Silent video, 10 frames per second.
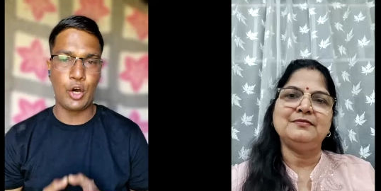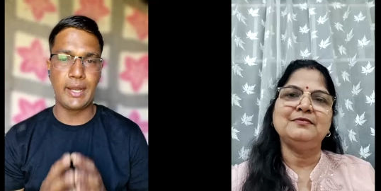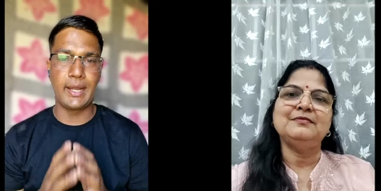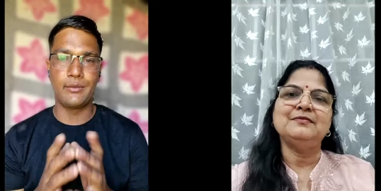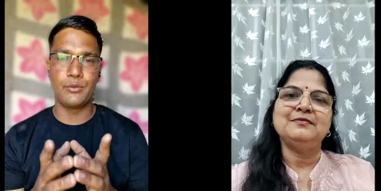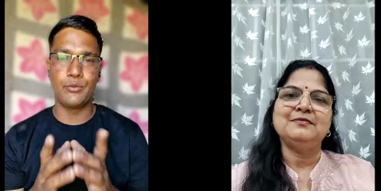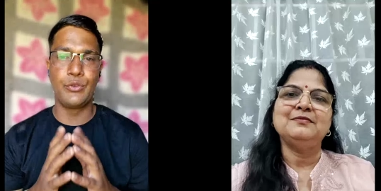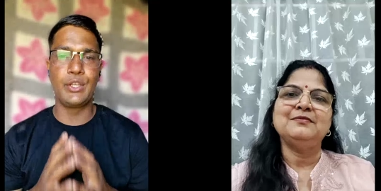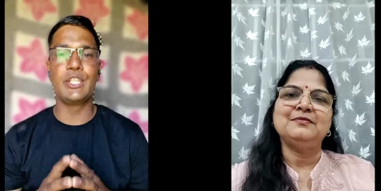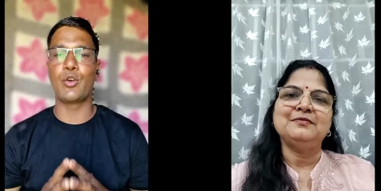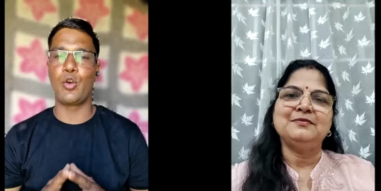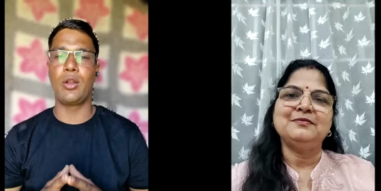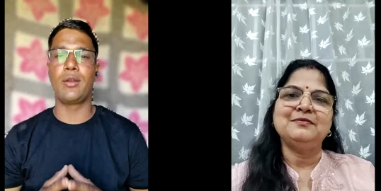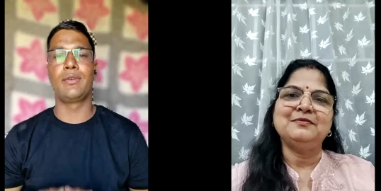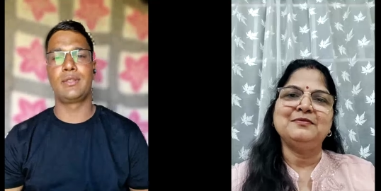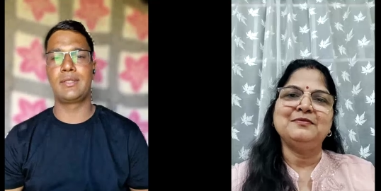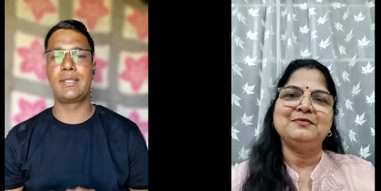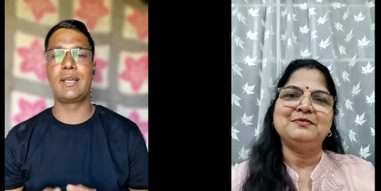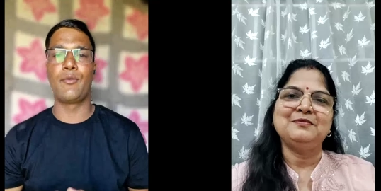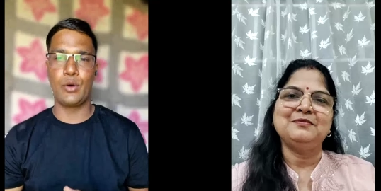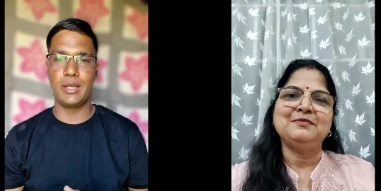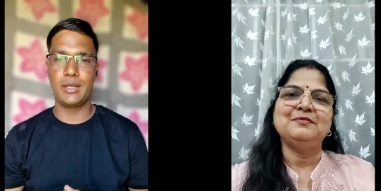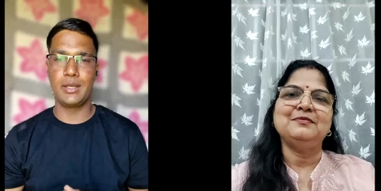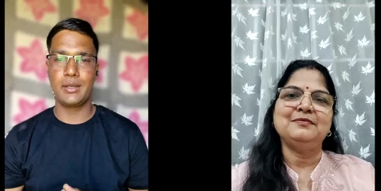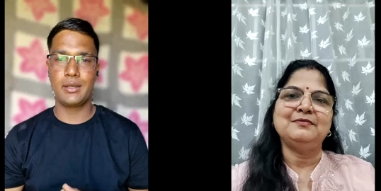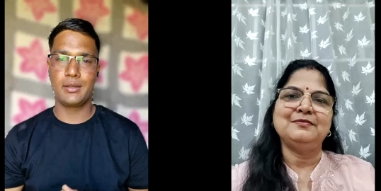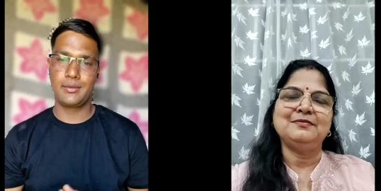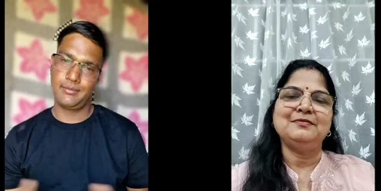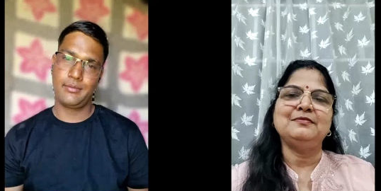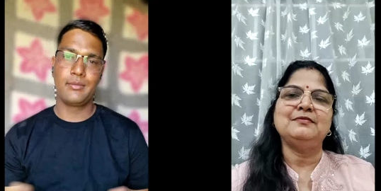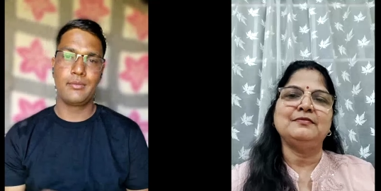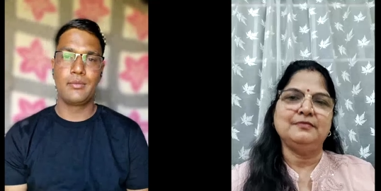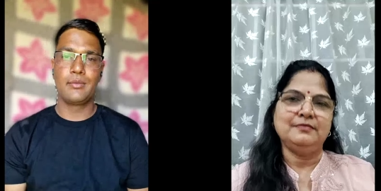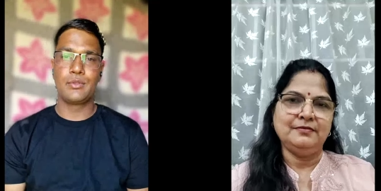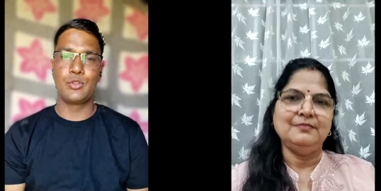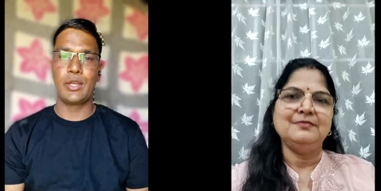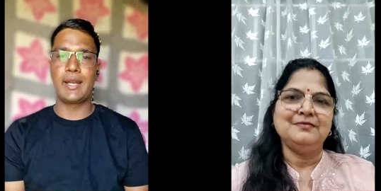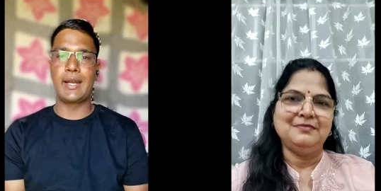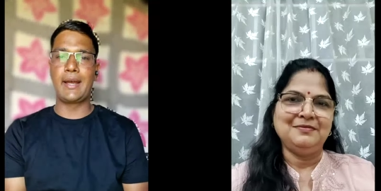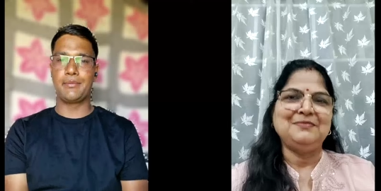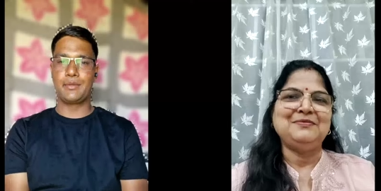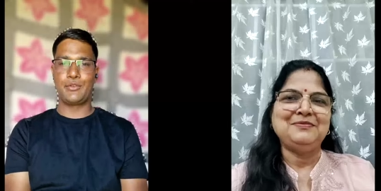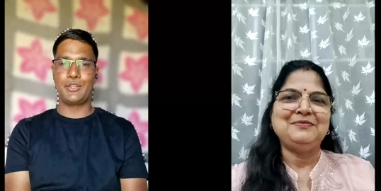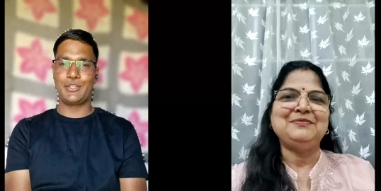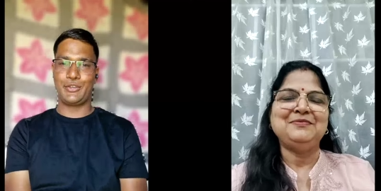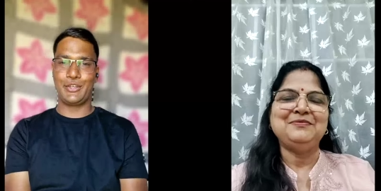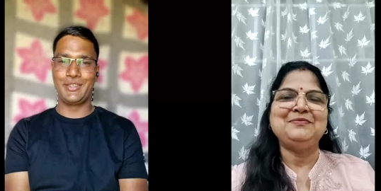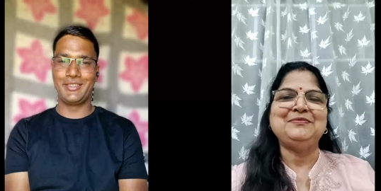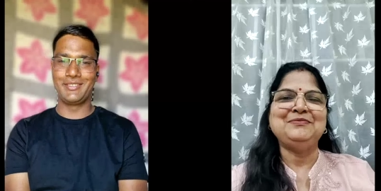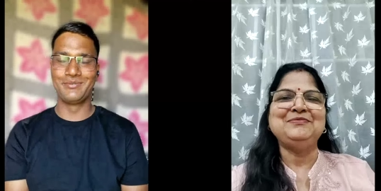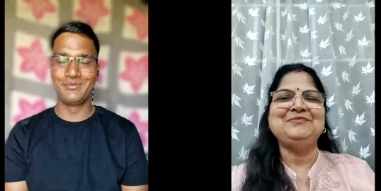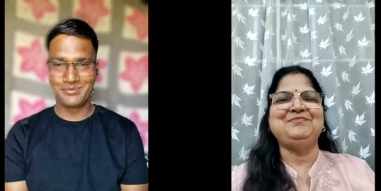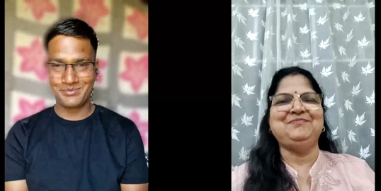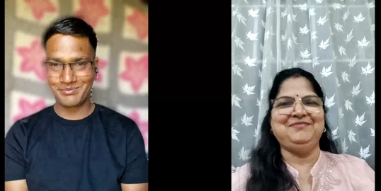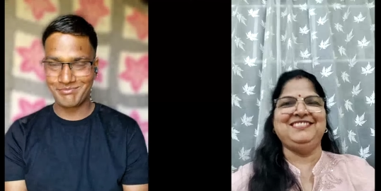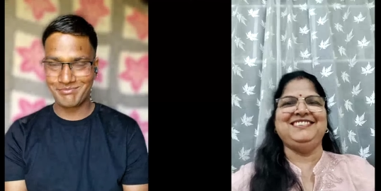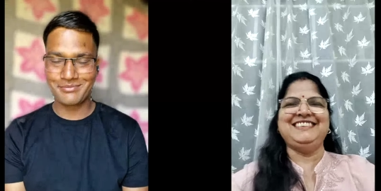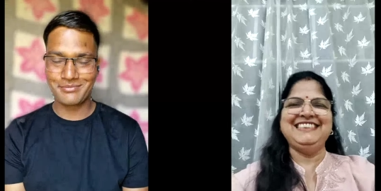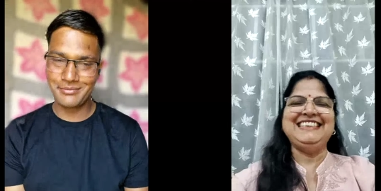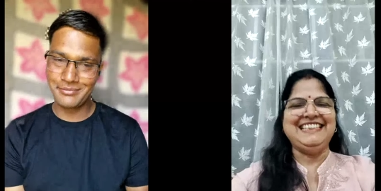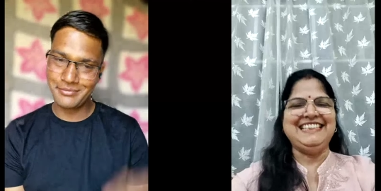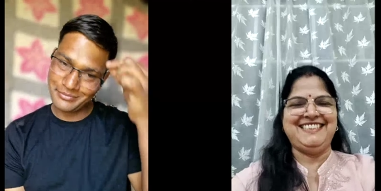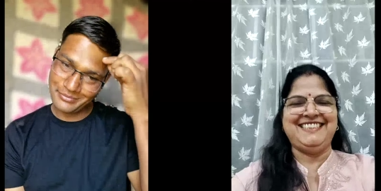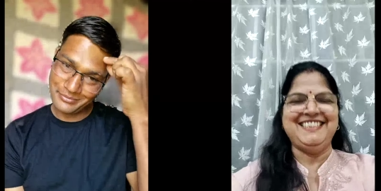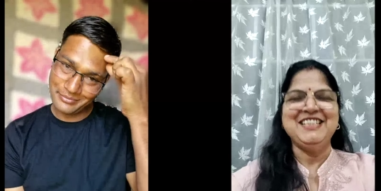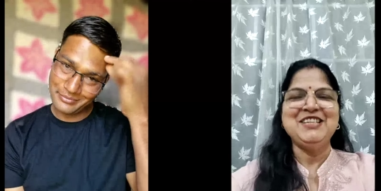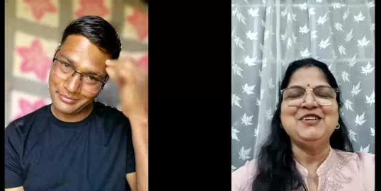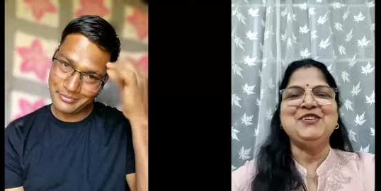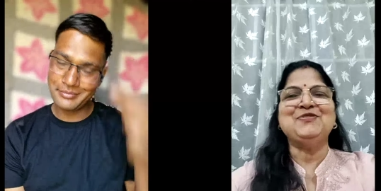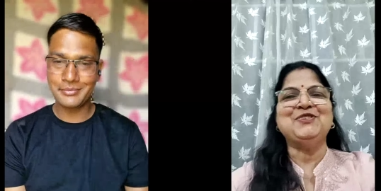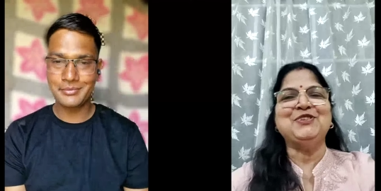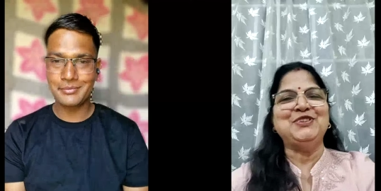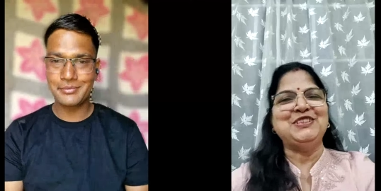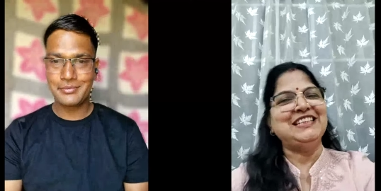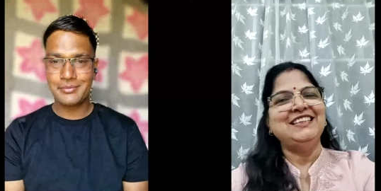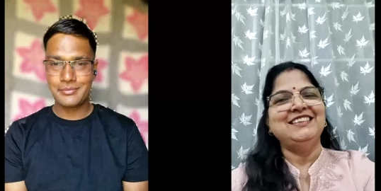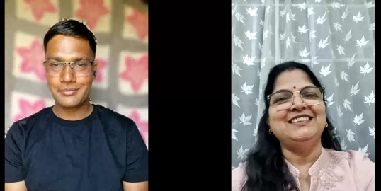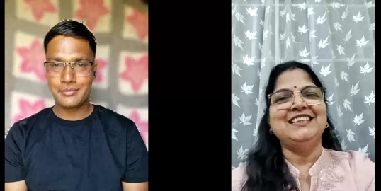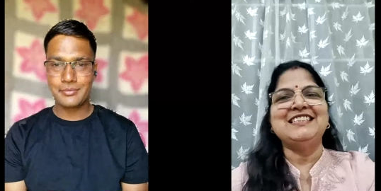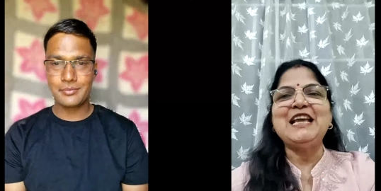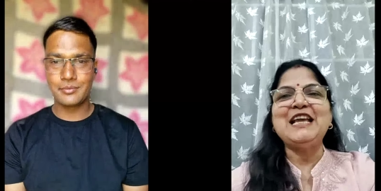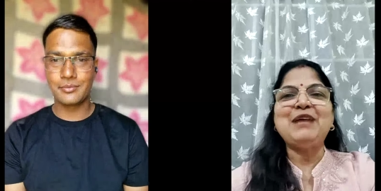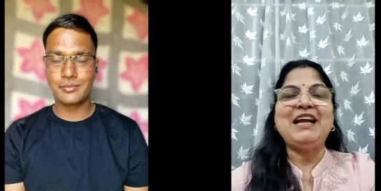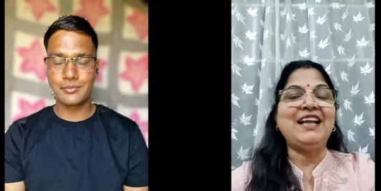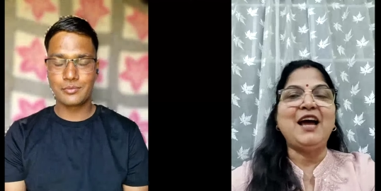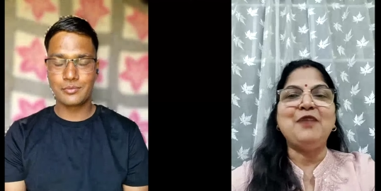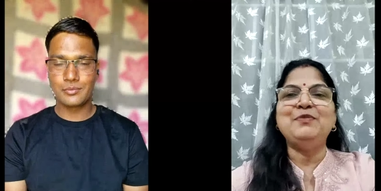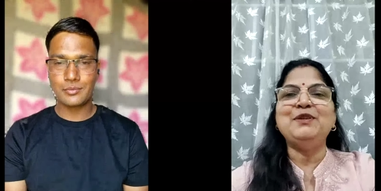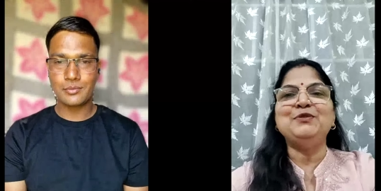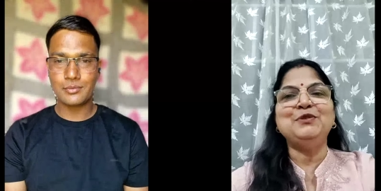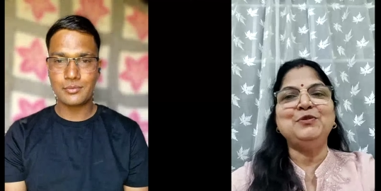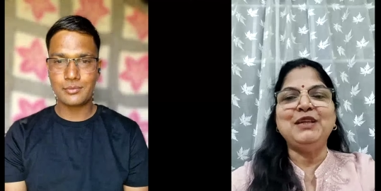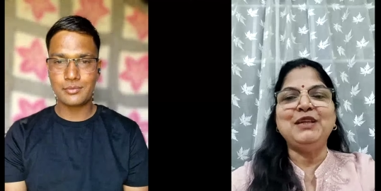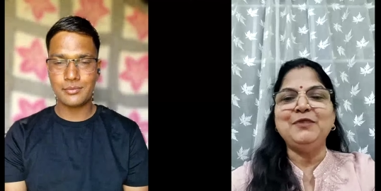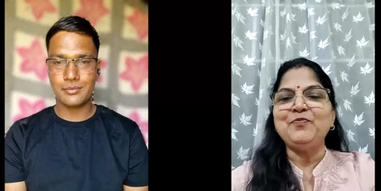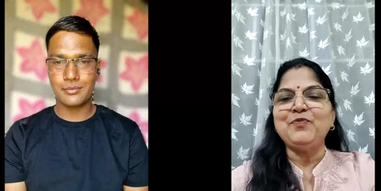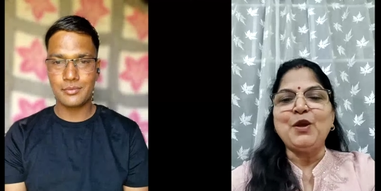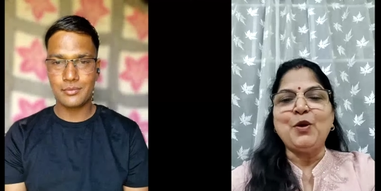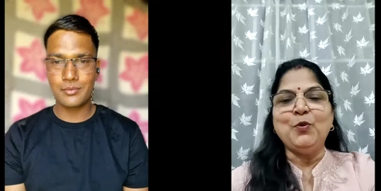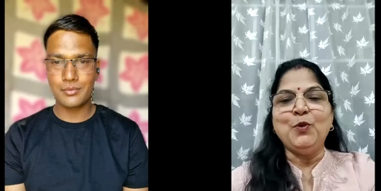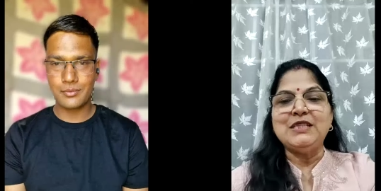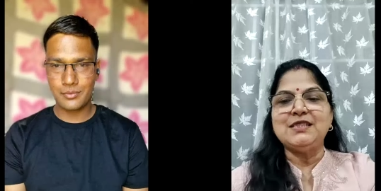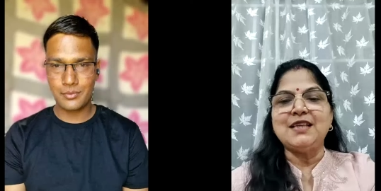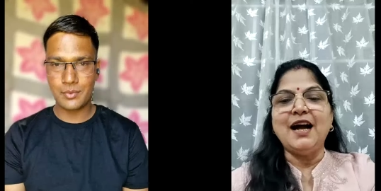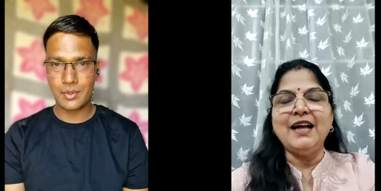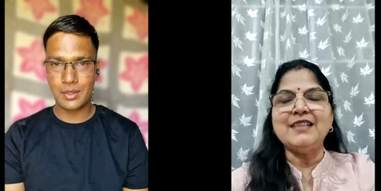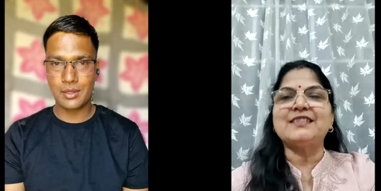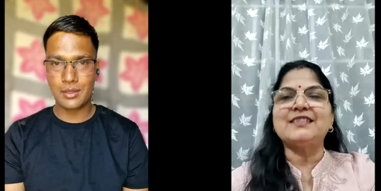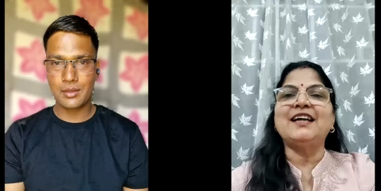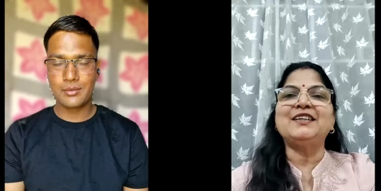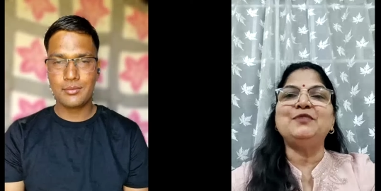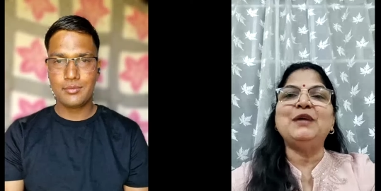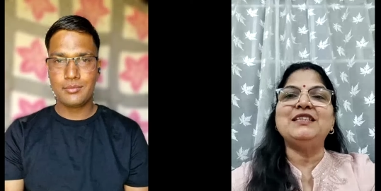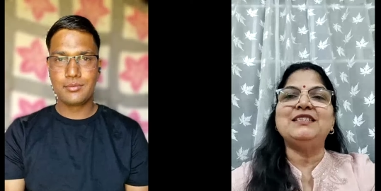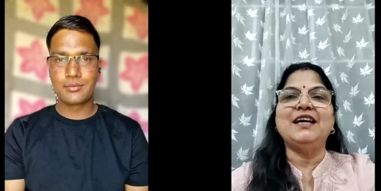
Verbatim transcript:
Speaker 1: on a video call with someone. So here I am in front of you.
Speaker 2: Yes, of course. The same had happened with me. Once I started my